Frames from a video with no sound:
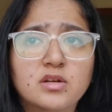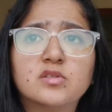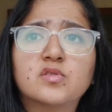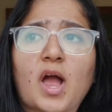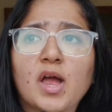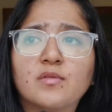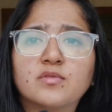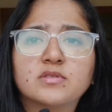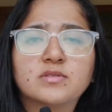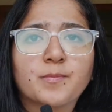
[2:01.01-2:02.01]
So
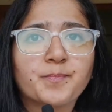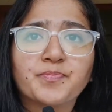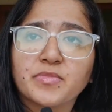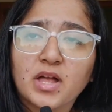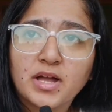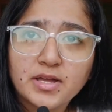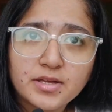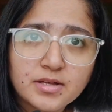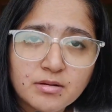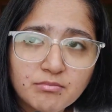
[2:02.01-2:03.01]

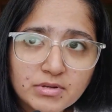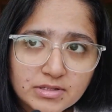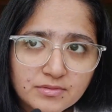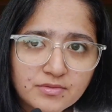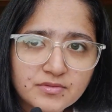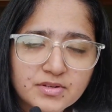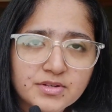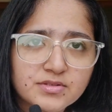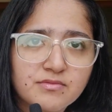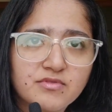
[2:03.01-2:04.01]
I completed the 15
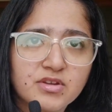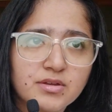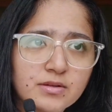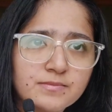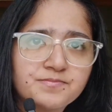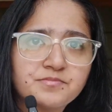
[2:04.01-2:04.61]
days of training.